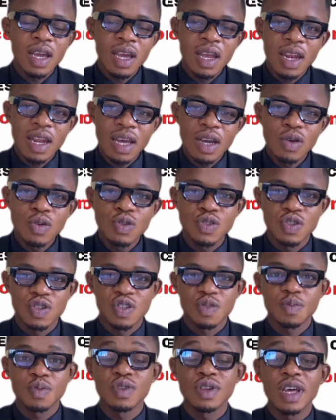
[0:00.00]
in legal
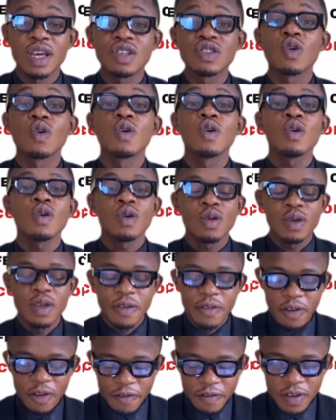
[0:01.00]
jurisprudence or
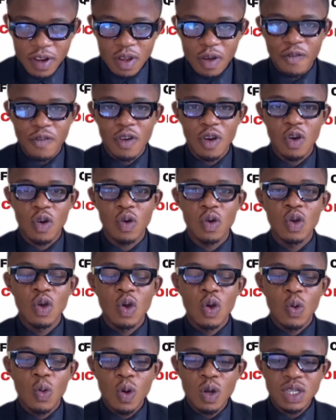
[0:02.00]
in the field of law,
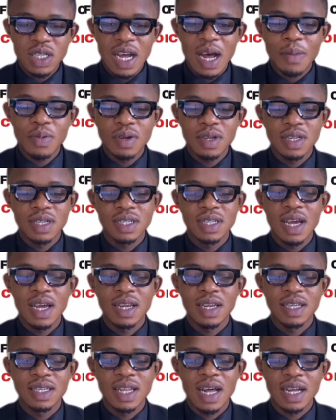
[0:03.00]
what happens
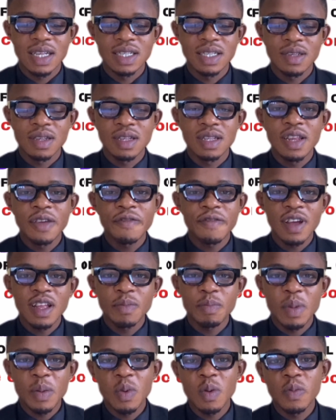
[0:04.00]
then is that
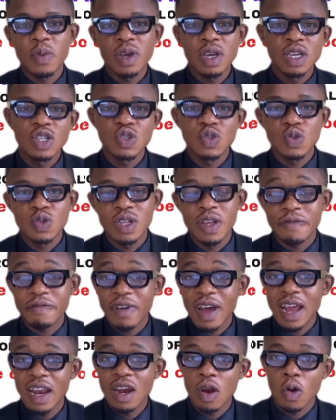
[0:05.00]
different people begin to
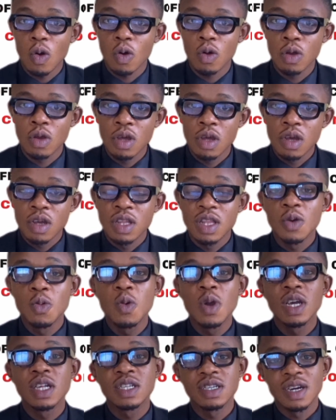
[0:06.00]
define law the
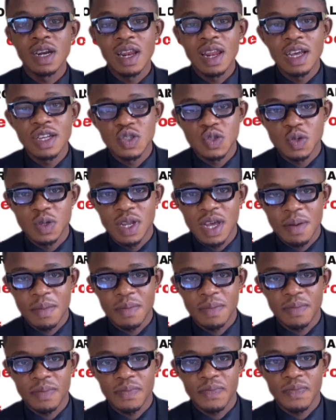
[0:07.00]
way it relates to
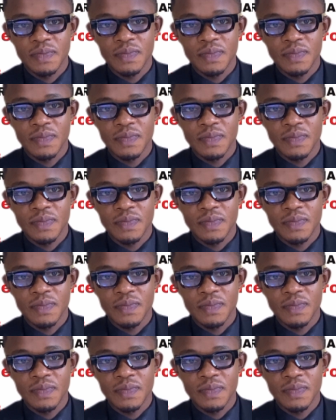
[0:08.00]
them.